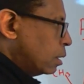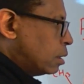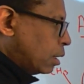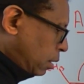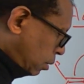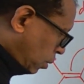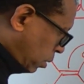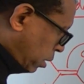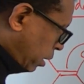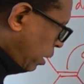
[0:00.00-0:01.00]
second
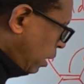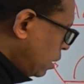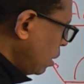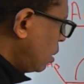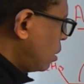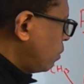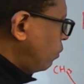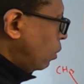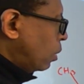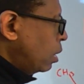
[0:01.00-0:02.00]
order kinetics
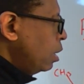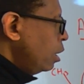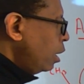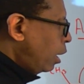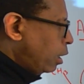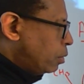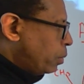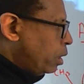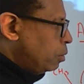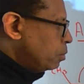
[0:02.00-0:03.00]
for
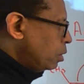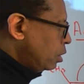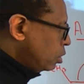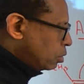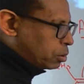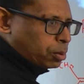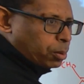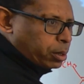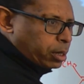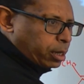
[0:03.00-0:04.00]
hydrohalogenation
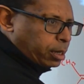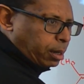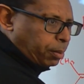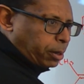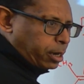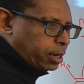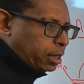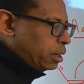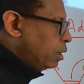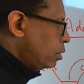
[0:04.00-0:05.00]
through a
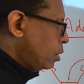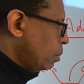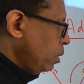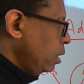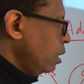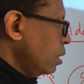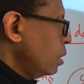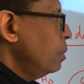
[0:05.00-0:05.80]
carbocation intermediate.